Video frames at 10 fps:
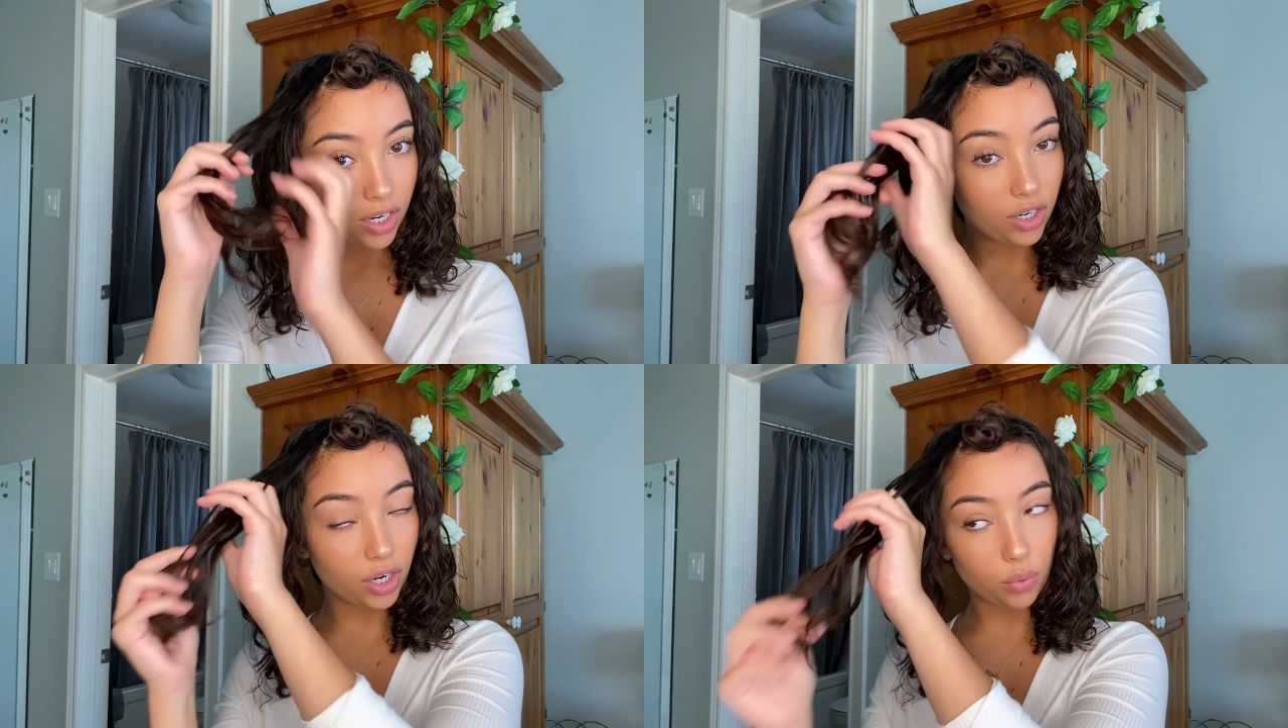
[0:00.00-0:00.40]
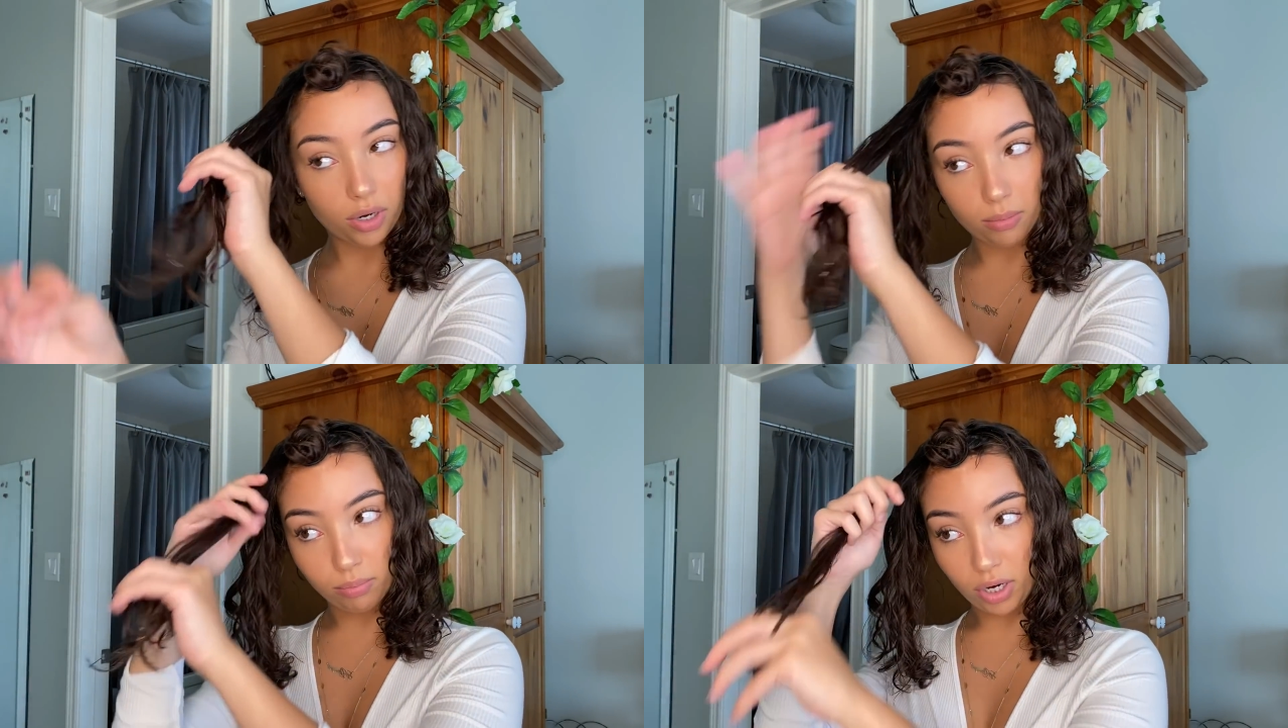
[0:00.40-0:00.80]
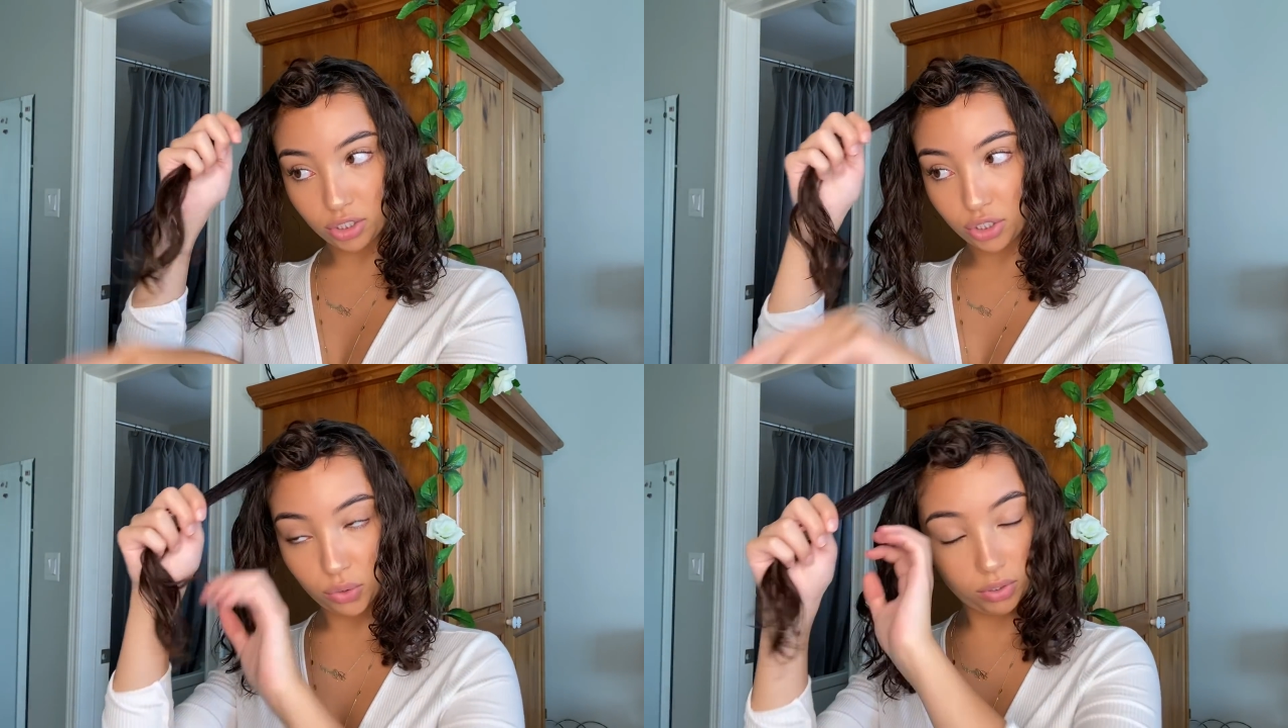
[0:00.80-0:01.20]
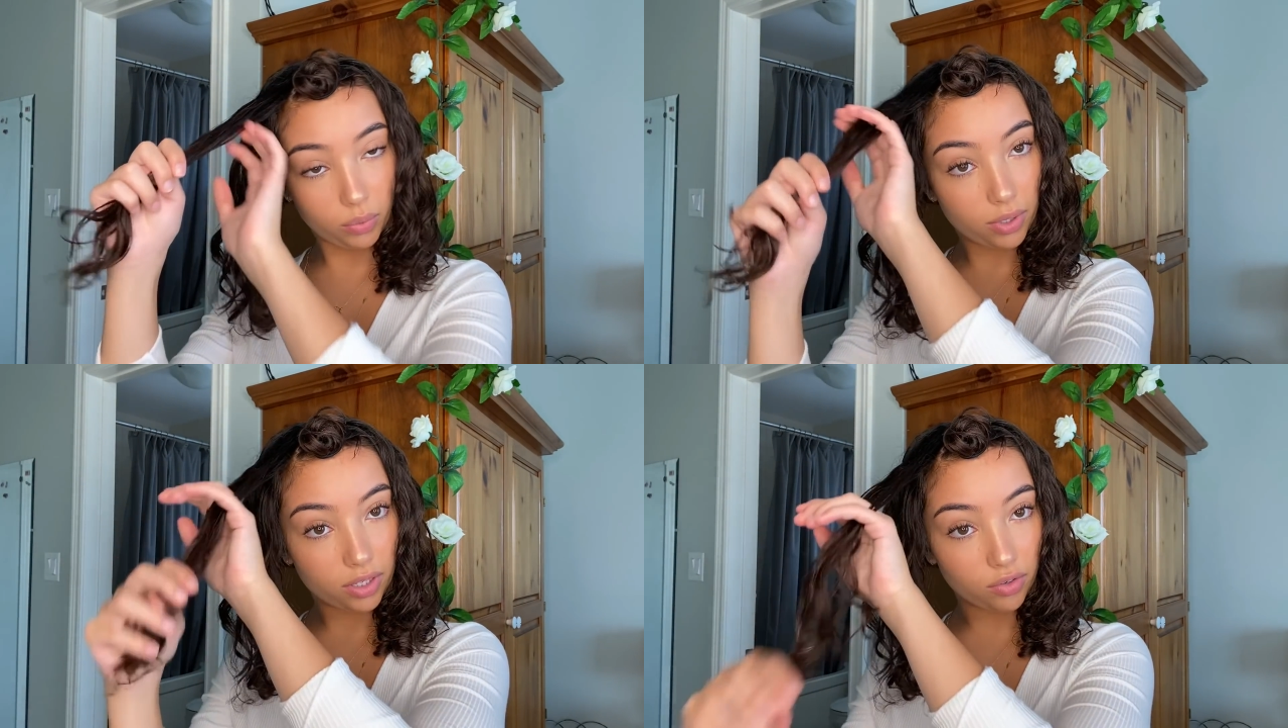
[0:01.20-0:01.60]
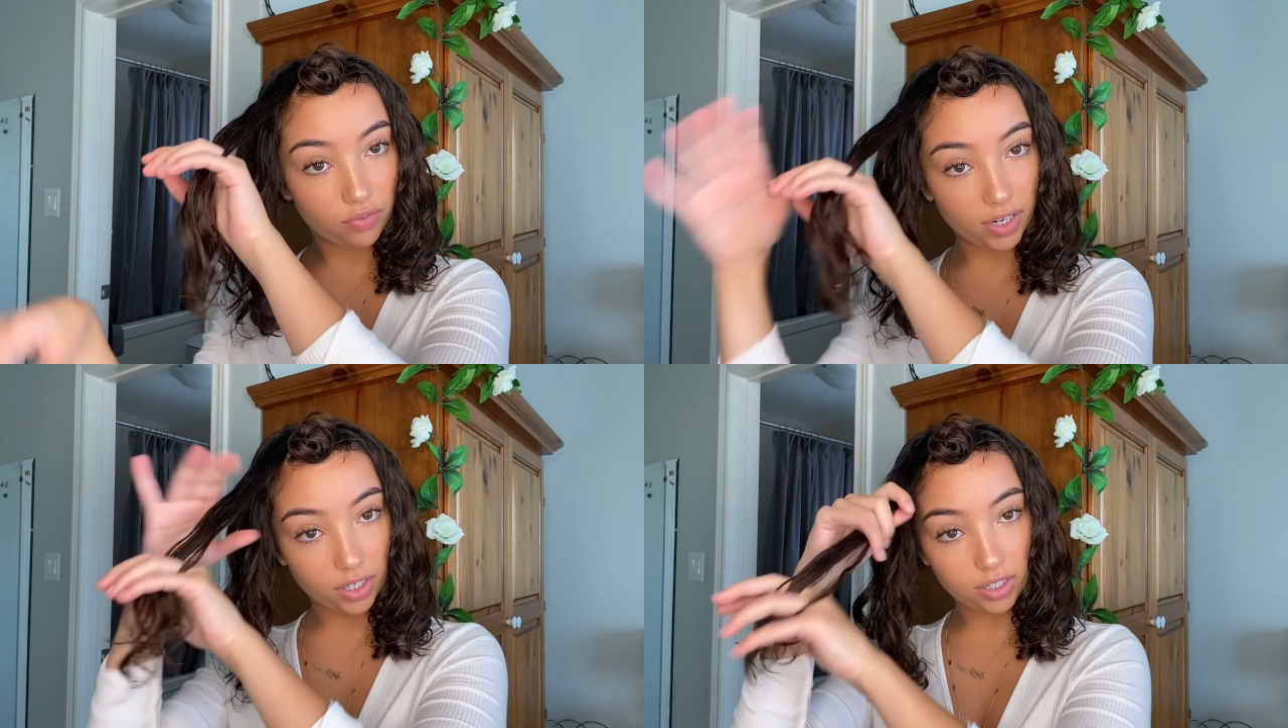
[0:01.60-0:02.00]
You're gonna wanna brush through it with your
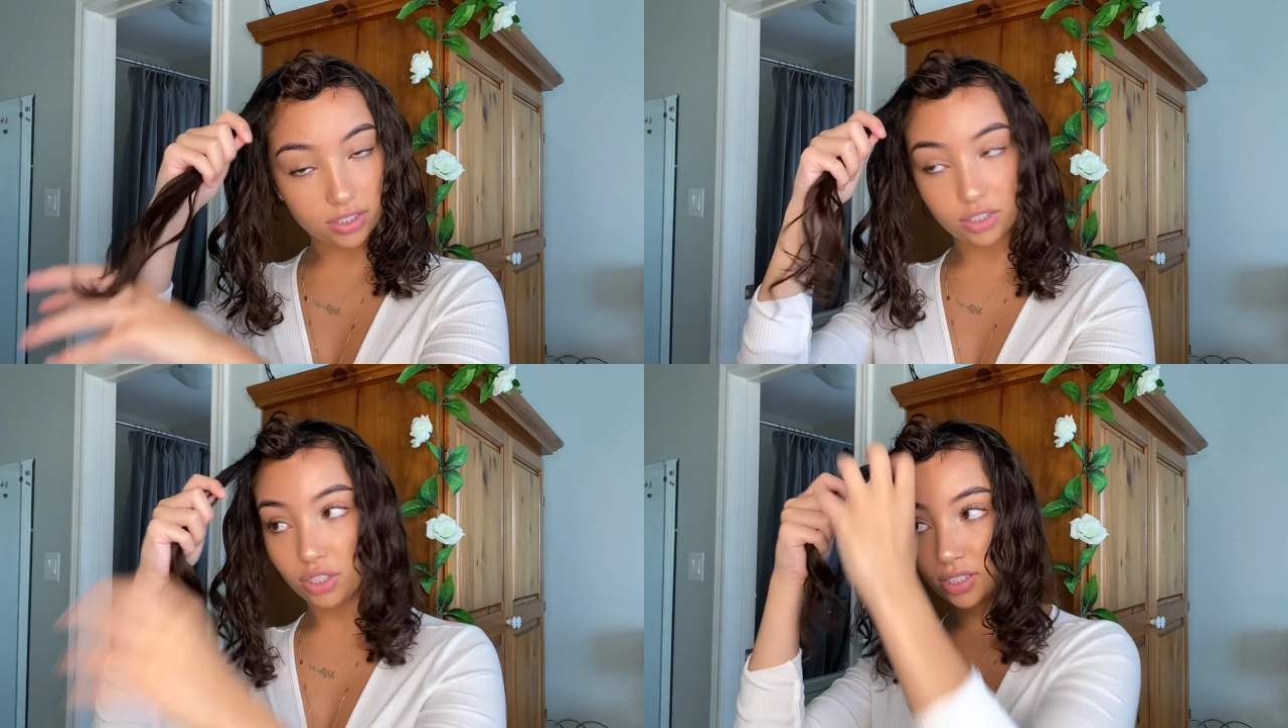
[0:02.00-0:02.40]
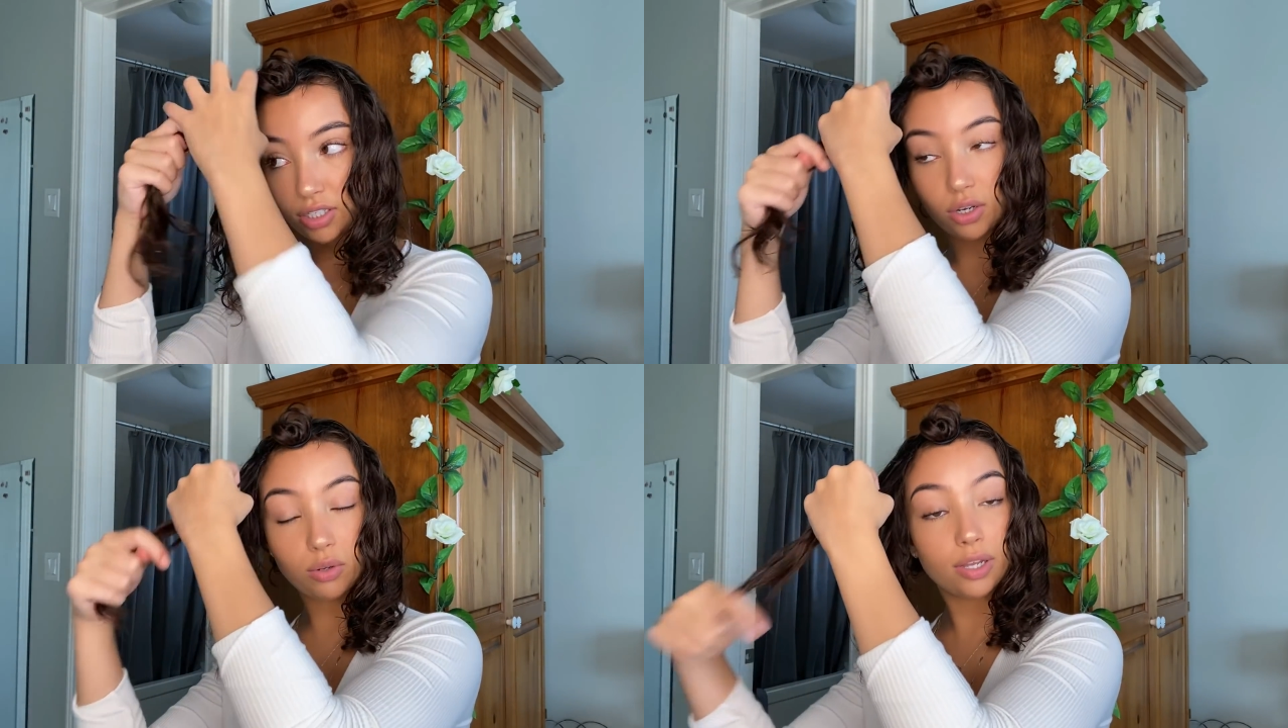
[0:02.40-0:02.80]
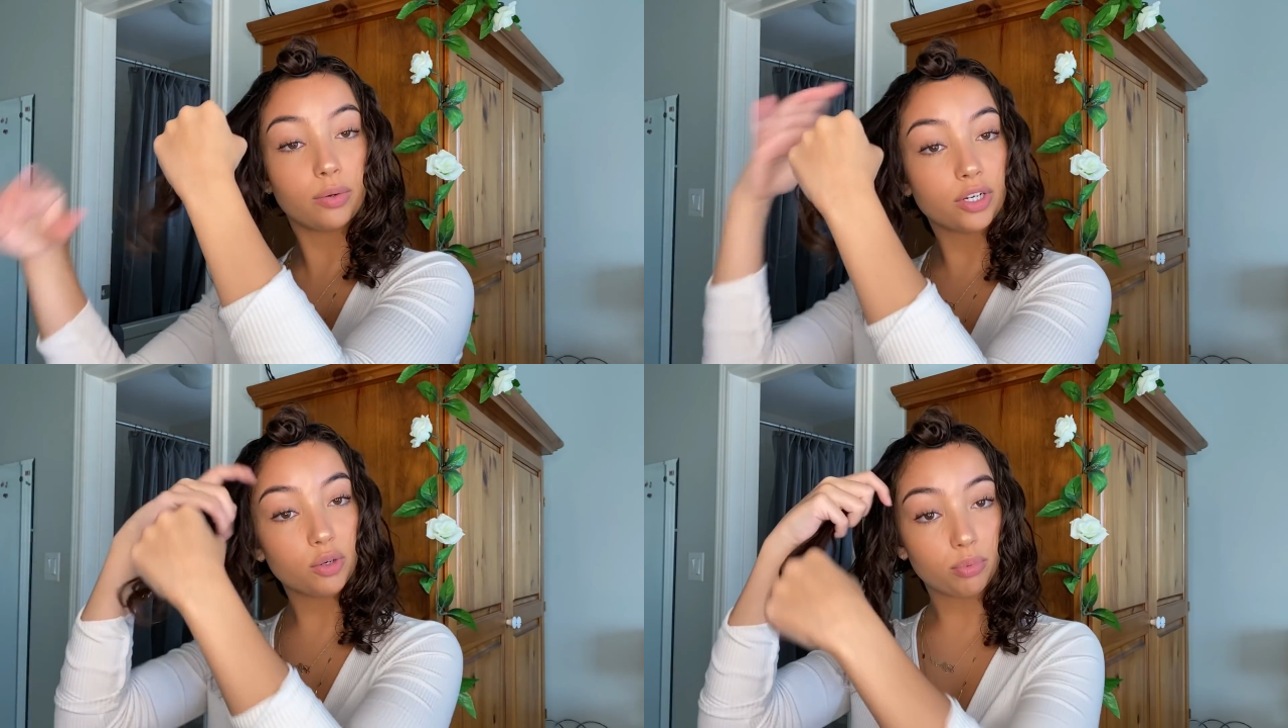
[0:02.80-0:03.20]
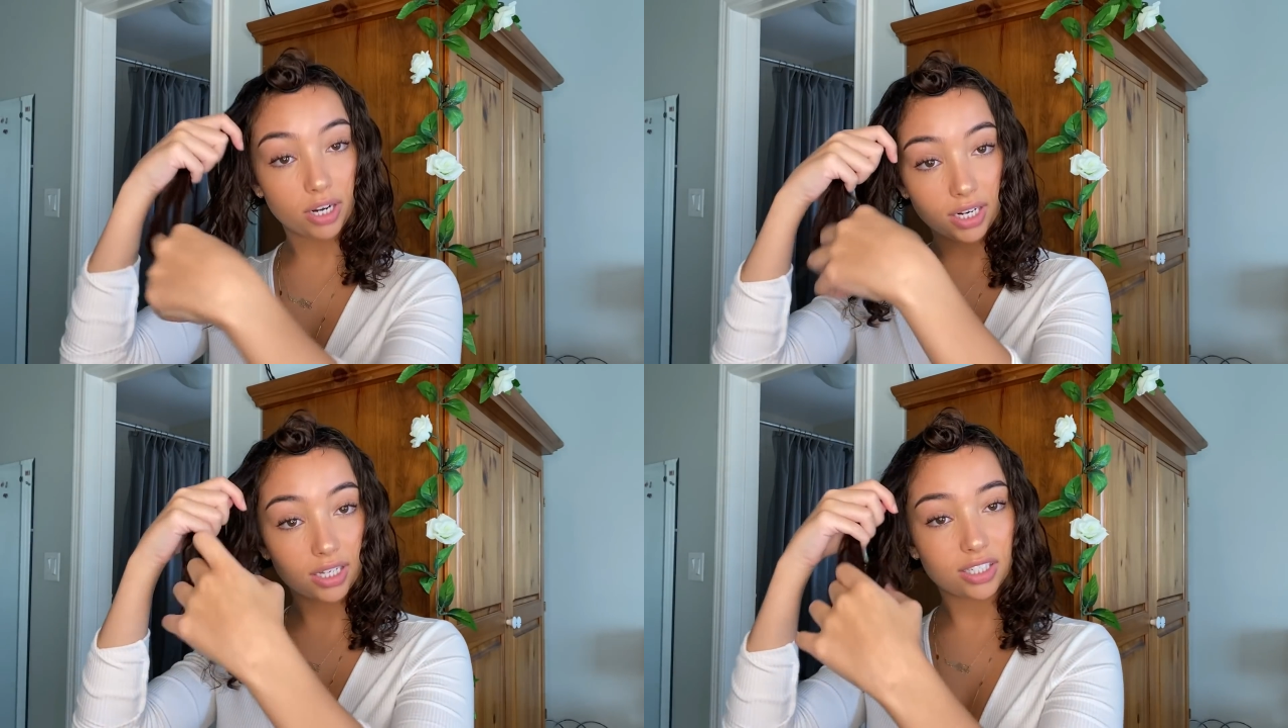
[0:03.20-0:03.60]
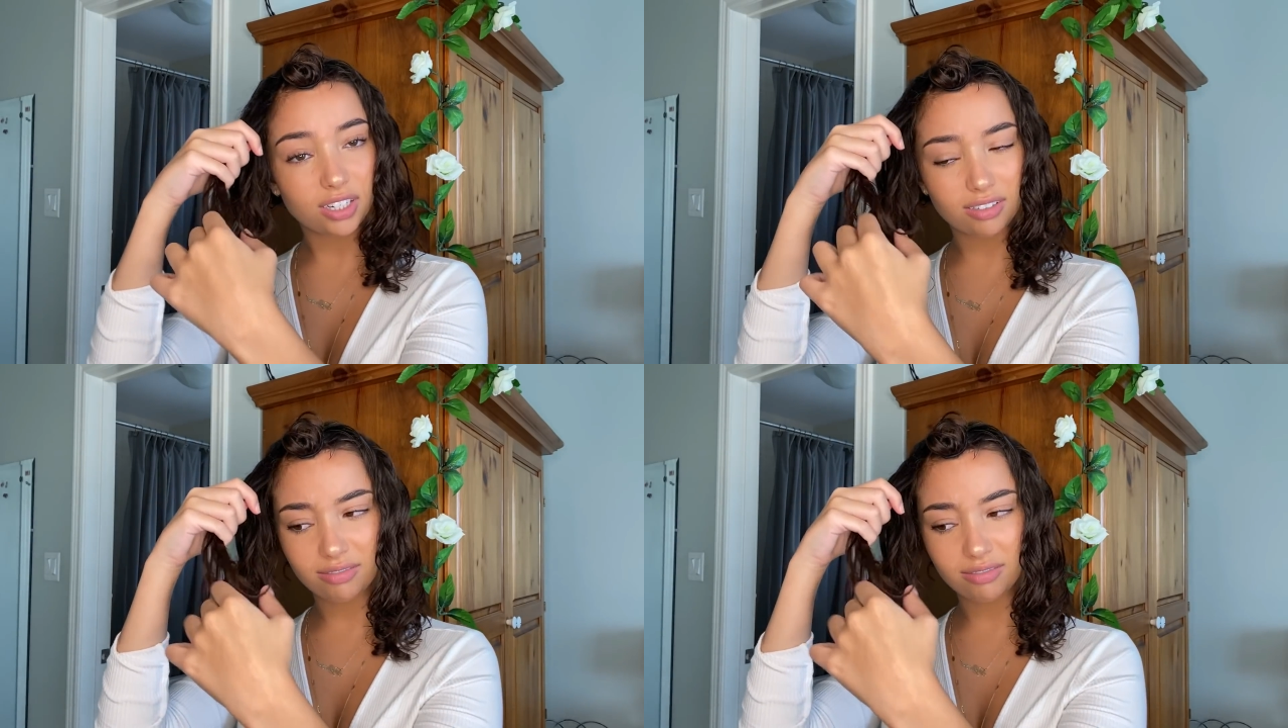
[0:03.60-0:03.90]
fingers just so when you braid it,